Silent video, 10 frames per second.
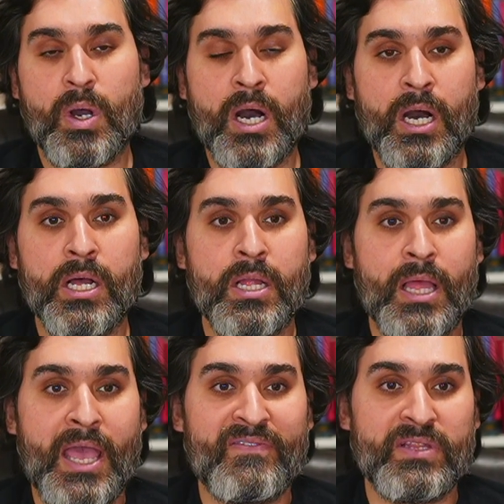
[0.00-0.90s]
are
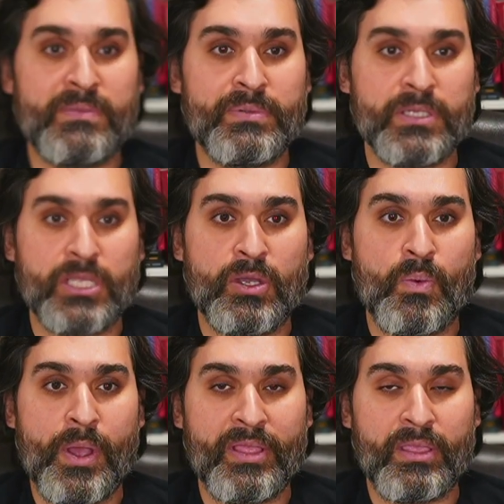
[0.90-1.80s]
heavily building
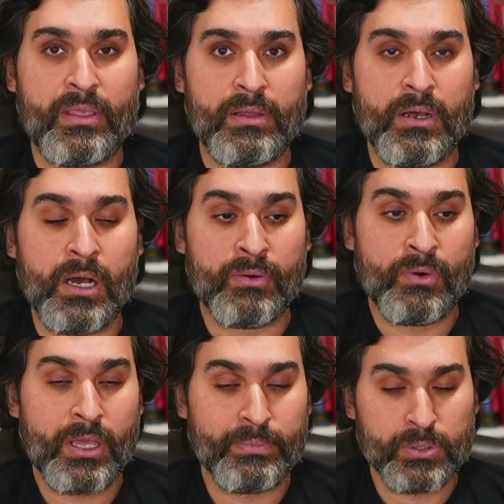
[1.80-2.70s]
with
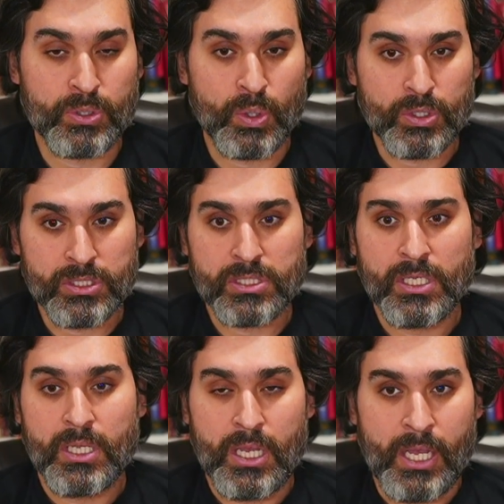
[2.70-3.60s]
Rocket Pool tokens
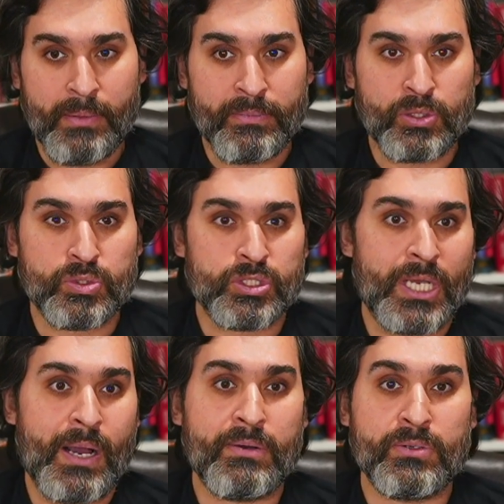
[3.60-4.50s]
to
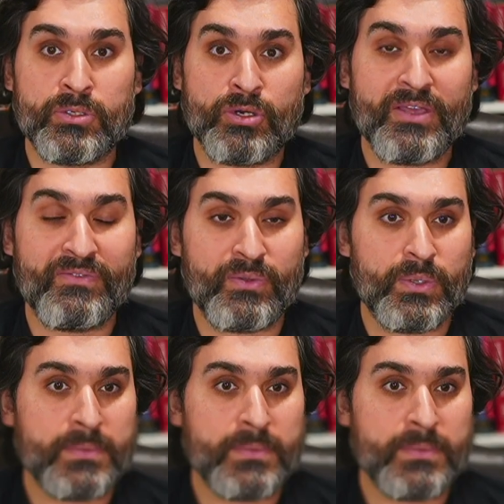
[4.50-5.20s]
shout out Rocket Fuel.